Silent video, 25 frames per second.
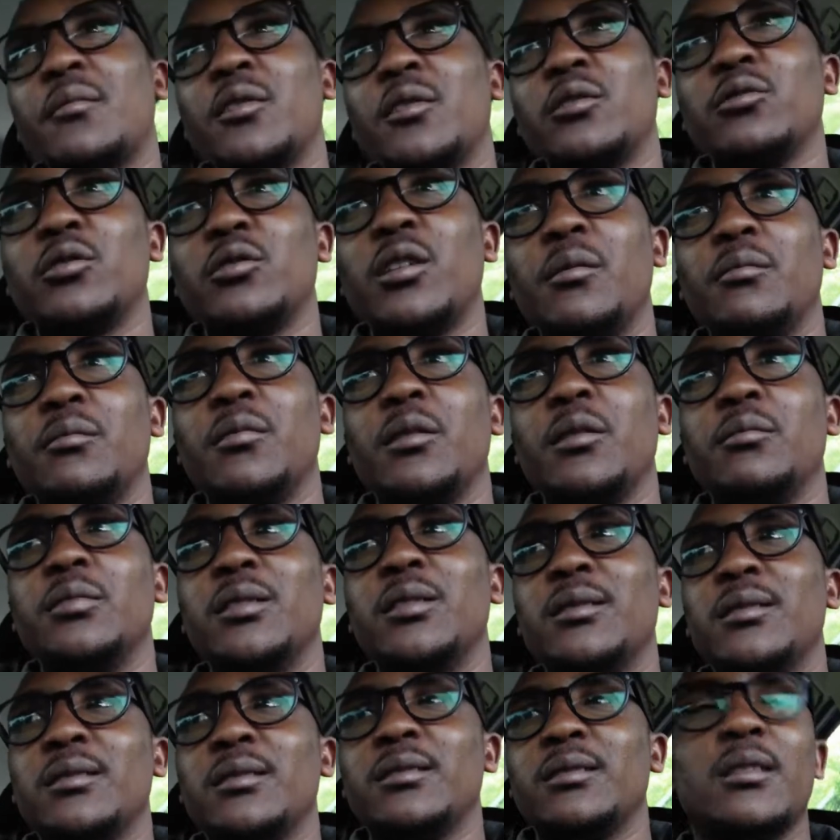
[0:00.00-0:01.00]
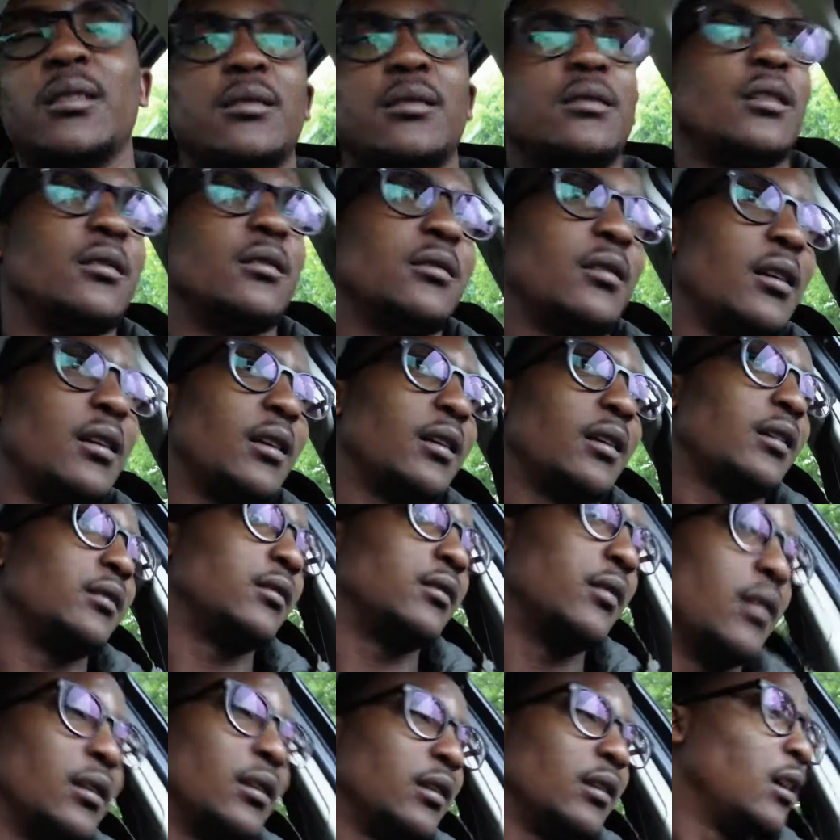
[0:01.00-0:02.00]
to keep me busy just like I
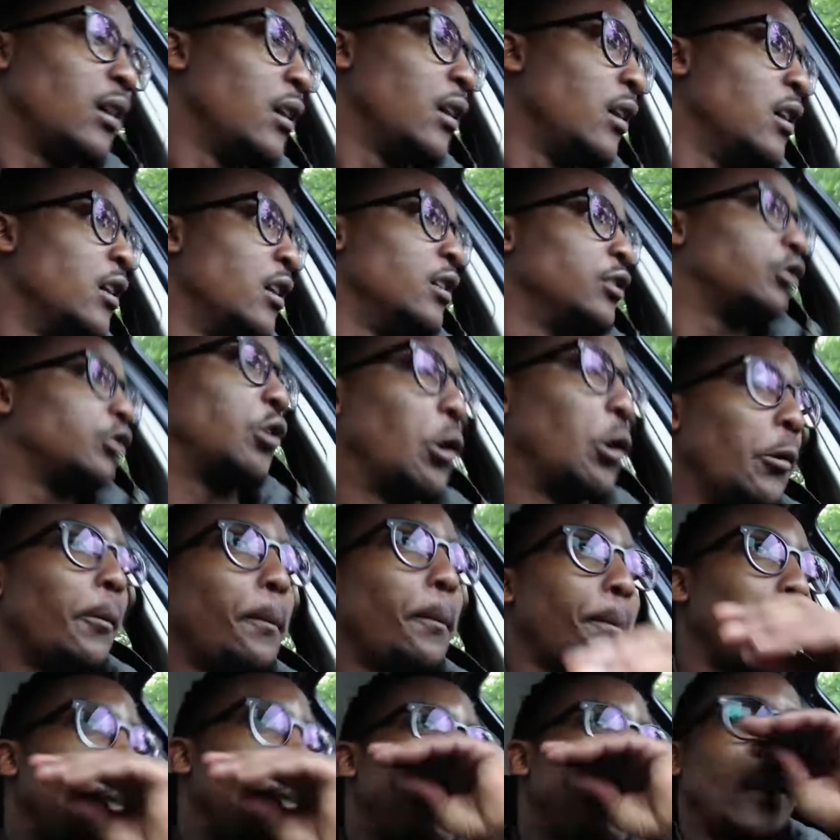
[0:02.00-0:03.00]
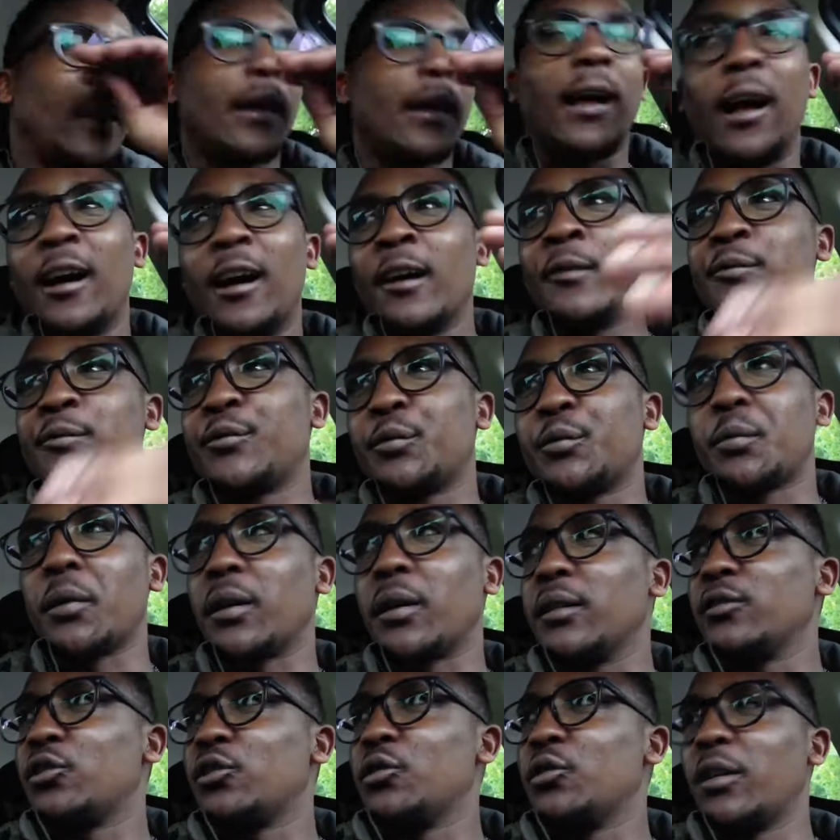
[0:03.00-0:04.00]
said so I've
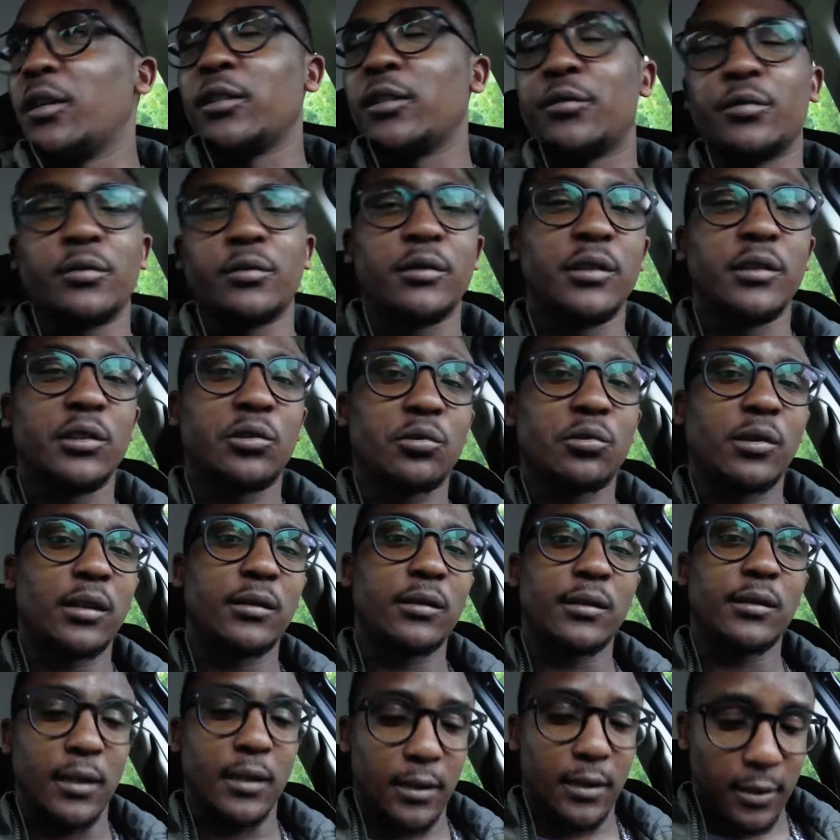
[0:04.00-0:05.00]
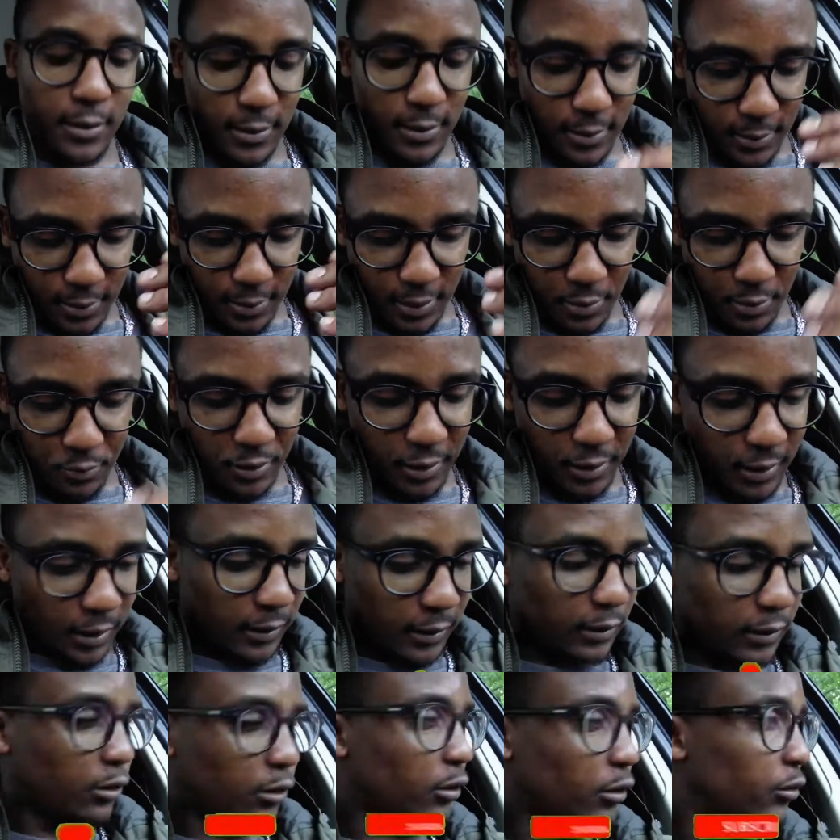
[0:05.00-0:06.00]
spoken too much for this one. Uh, let me cut
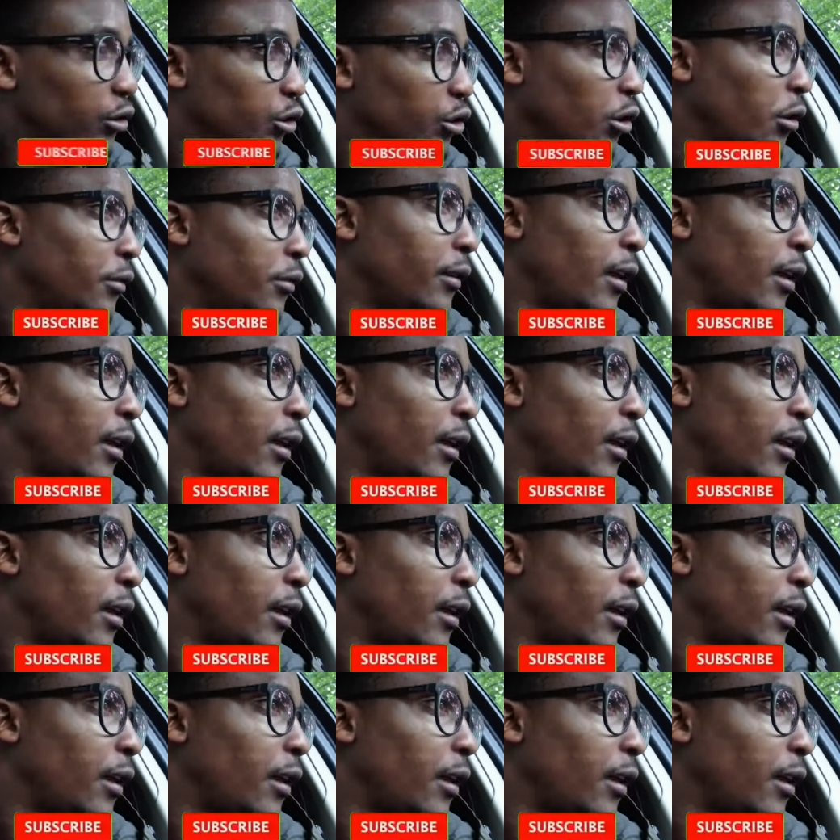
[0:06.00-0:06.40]
it short.